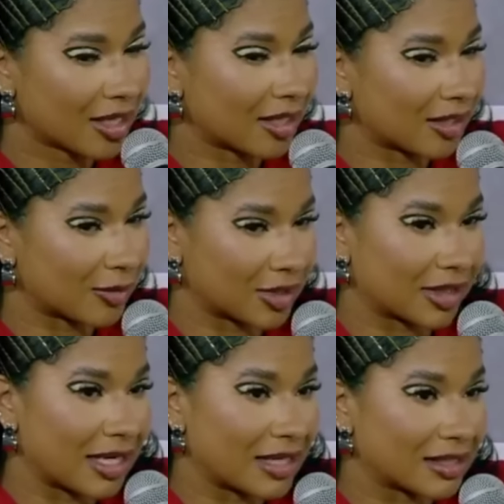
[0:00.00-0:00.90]
there were
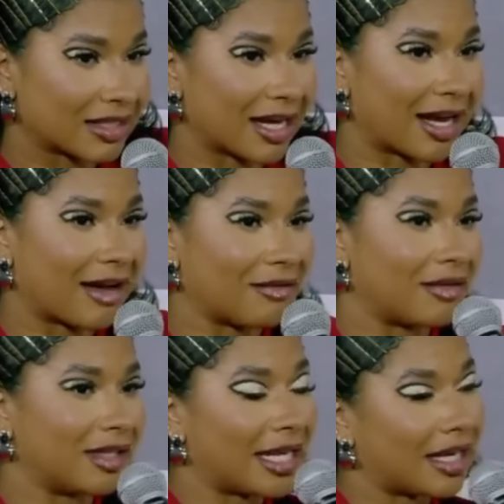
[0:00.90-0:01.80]
things that have
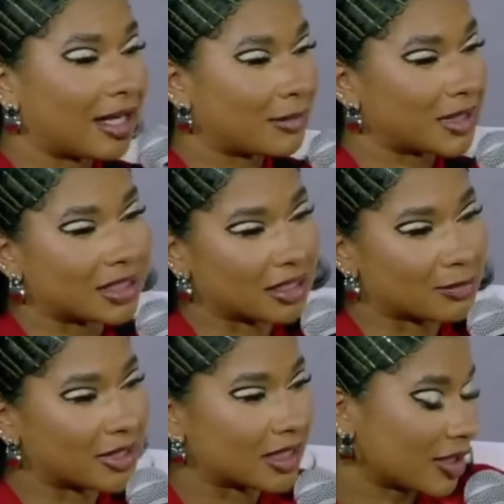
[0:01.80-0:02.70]
led up to this
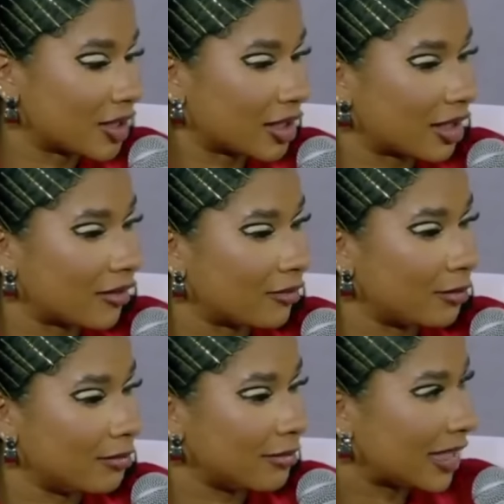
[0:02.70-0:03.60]
position of
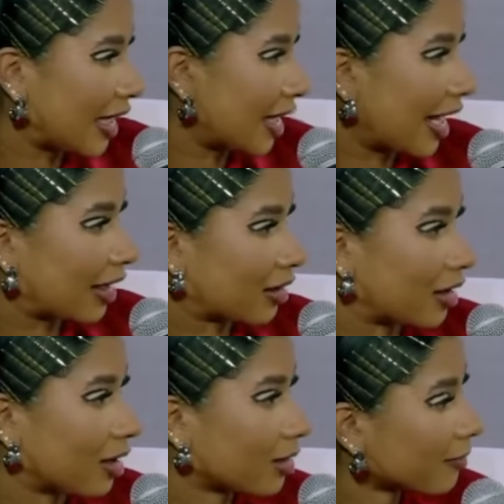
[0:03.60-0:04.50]
being an
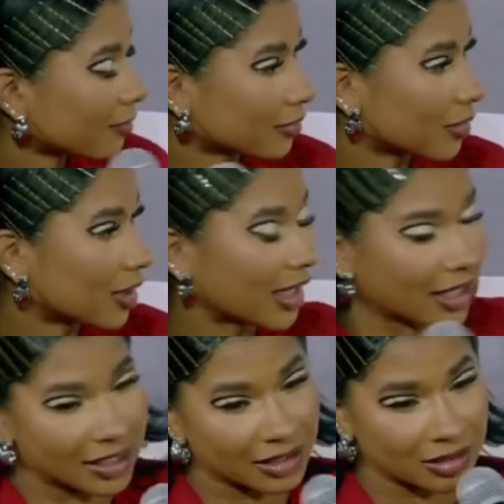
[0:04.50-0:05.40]
athlete.
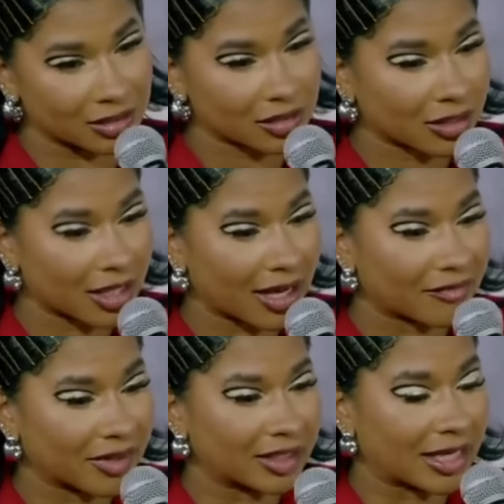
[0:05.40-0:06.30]
And I
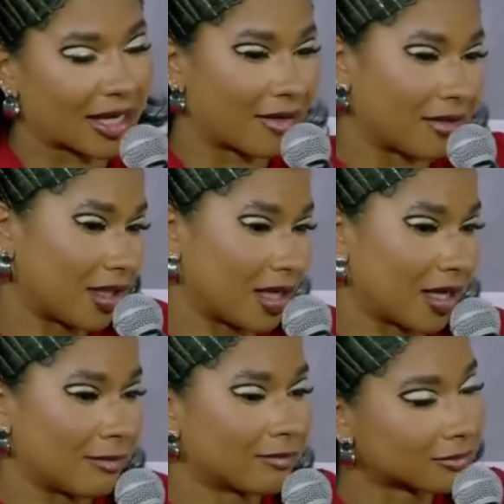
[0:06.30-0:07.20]
felt like
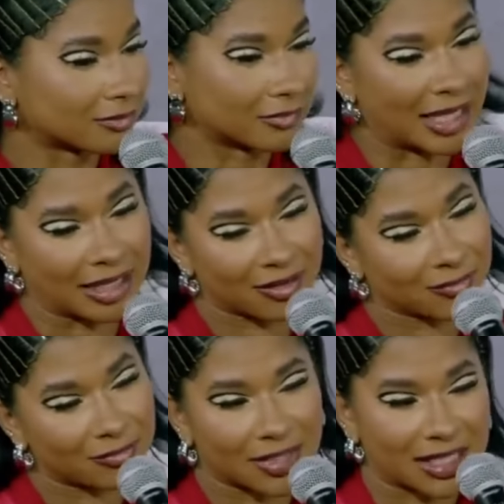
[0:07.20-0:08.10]
everything like
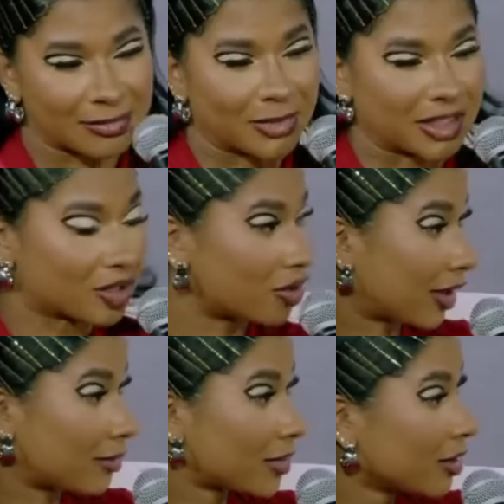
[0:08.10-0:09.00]
has been
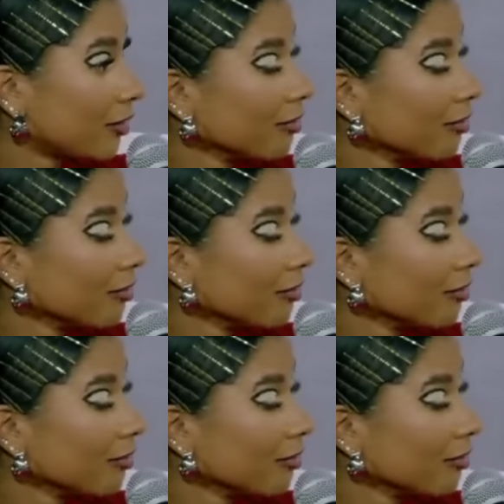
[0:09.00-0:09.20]
stripped